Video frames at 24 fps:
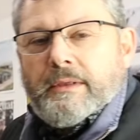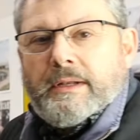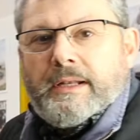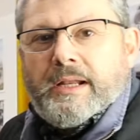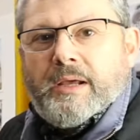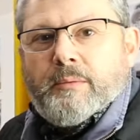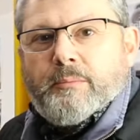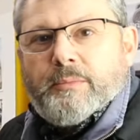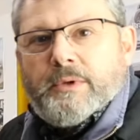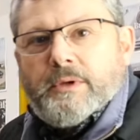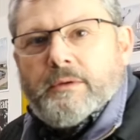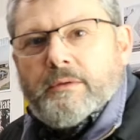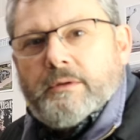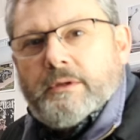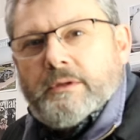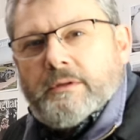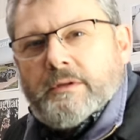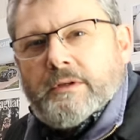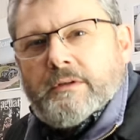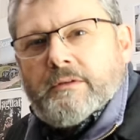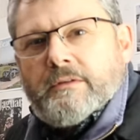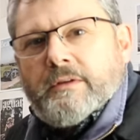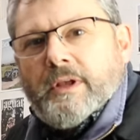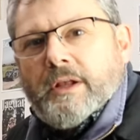the lamp
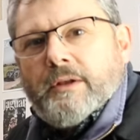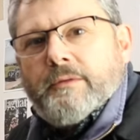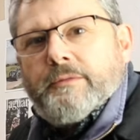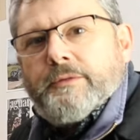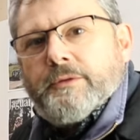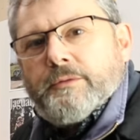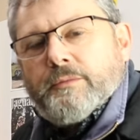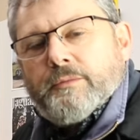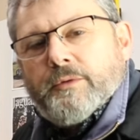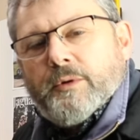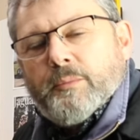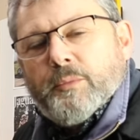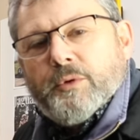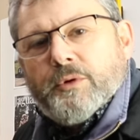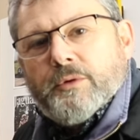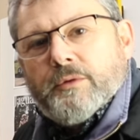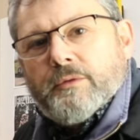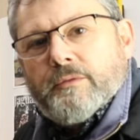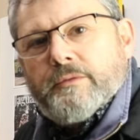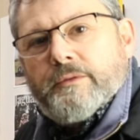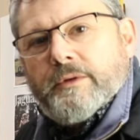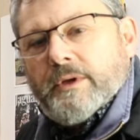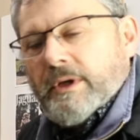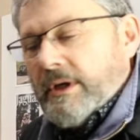unit itself's
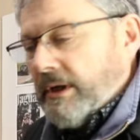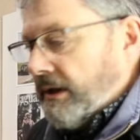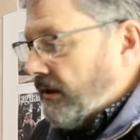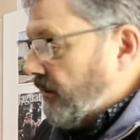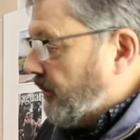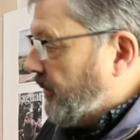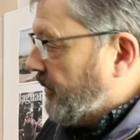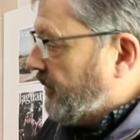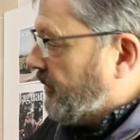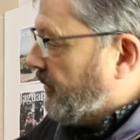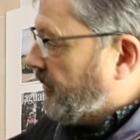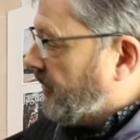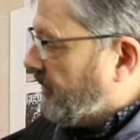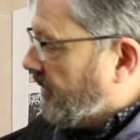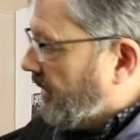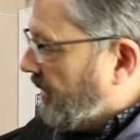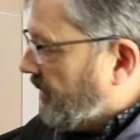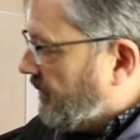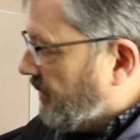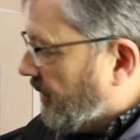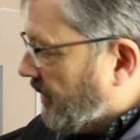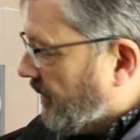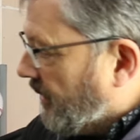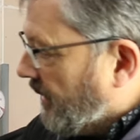removed, uh, we just
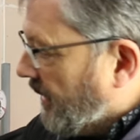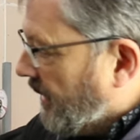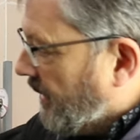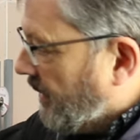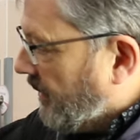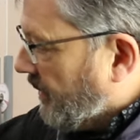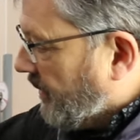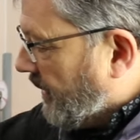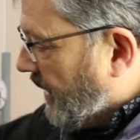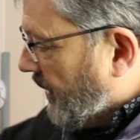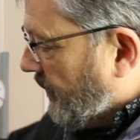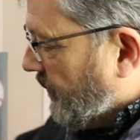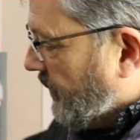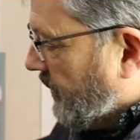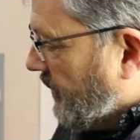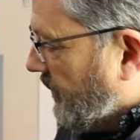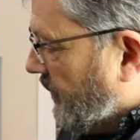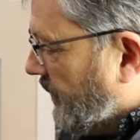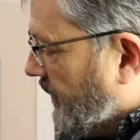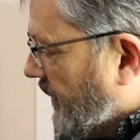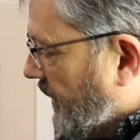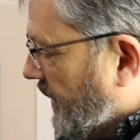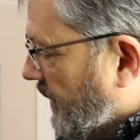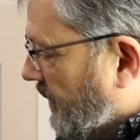need to get rid
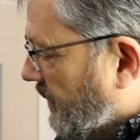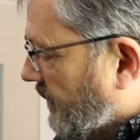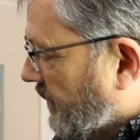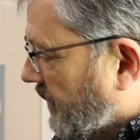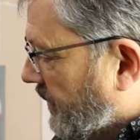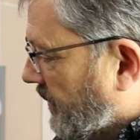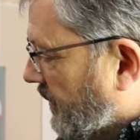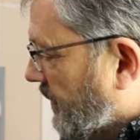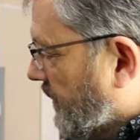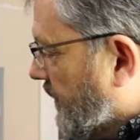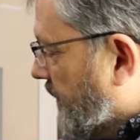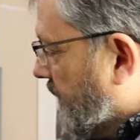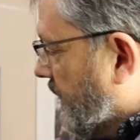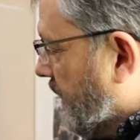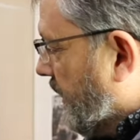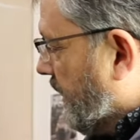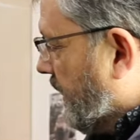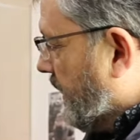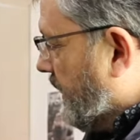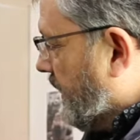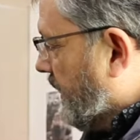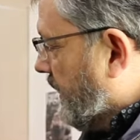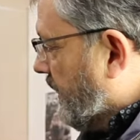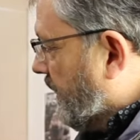of these
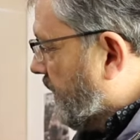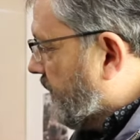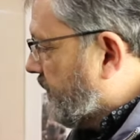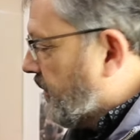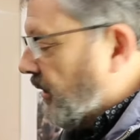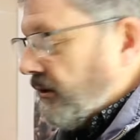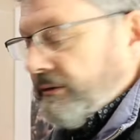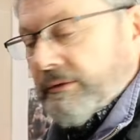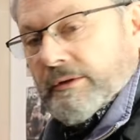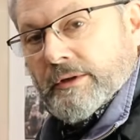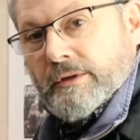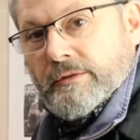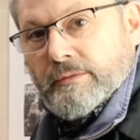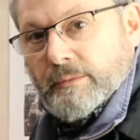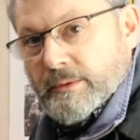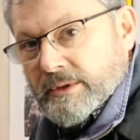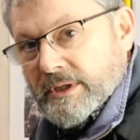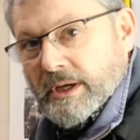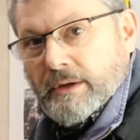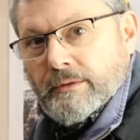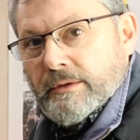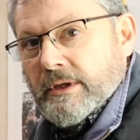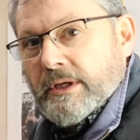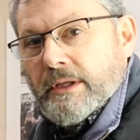uh, adjusters. We
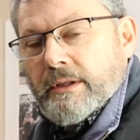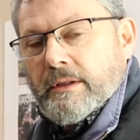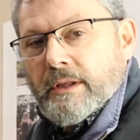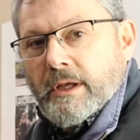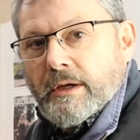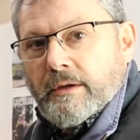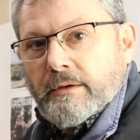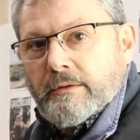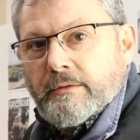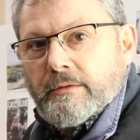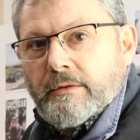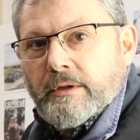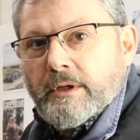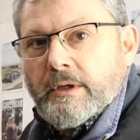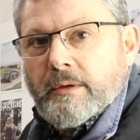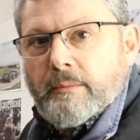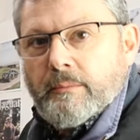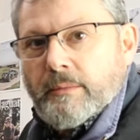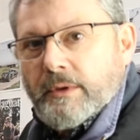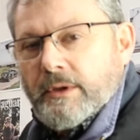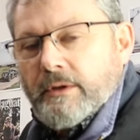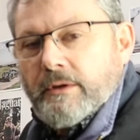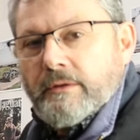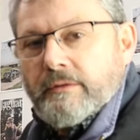don't need those
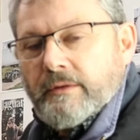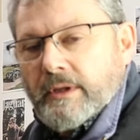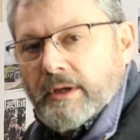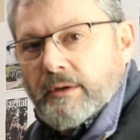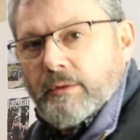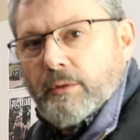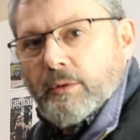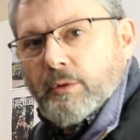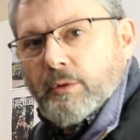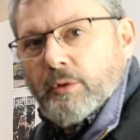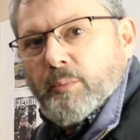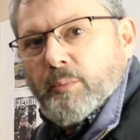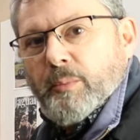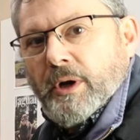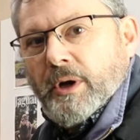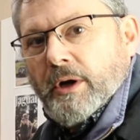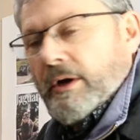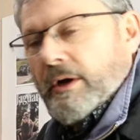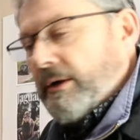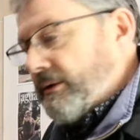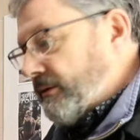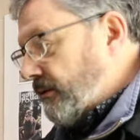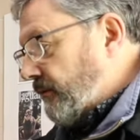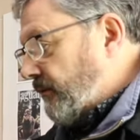because they're all
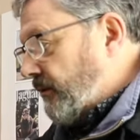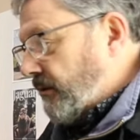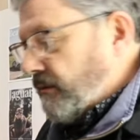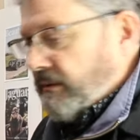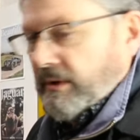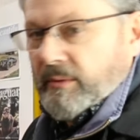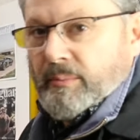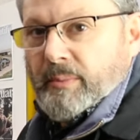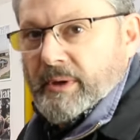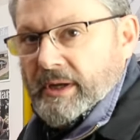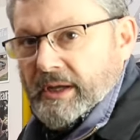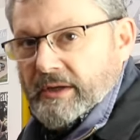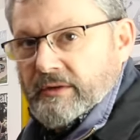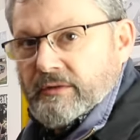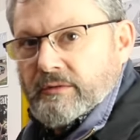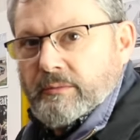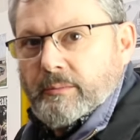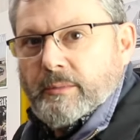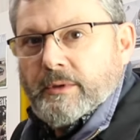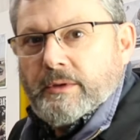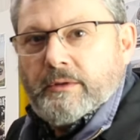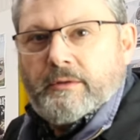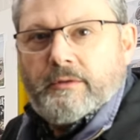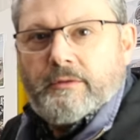part of the
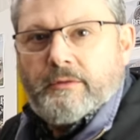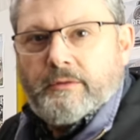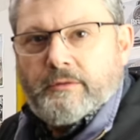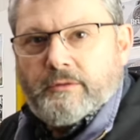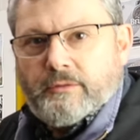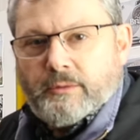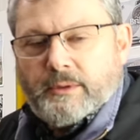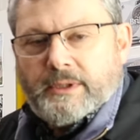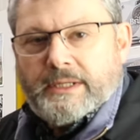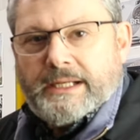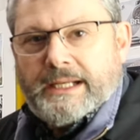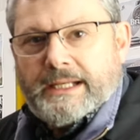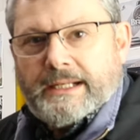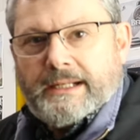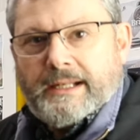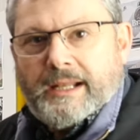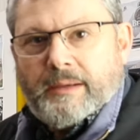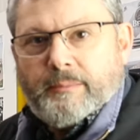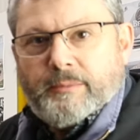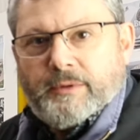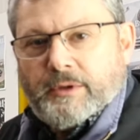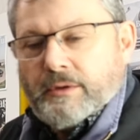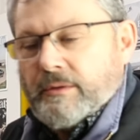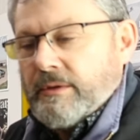replacement twin
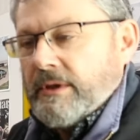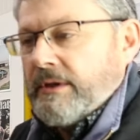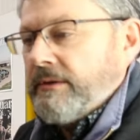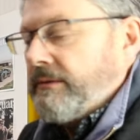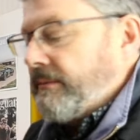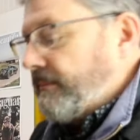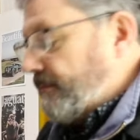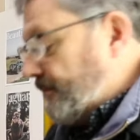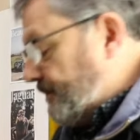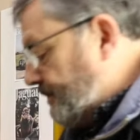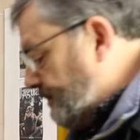headlamp unit.